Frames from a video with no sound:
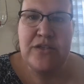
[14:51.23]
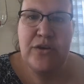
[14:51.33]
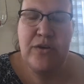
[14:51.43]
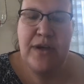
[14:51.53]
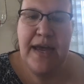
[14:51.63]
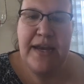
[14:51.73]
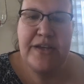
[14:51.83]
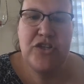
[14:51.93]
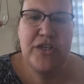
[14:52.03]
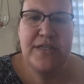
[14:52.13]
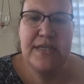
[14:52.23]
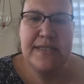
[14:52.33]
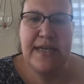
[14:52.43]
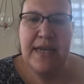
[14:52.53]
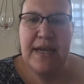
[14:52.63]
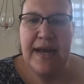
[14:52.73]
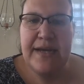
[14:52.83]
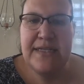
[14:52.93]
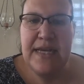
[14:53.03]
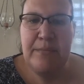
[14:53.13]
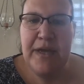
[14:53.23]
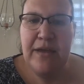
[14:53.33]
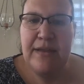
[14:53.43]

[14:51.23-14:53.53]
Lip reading: So you're getting a GCC Connect email,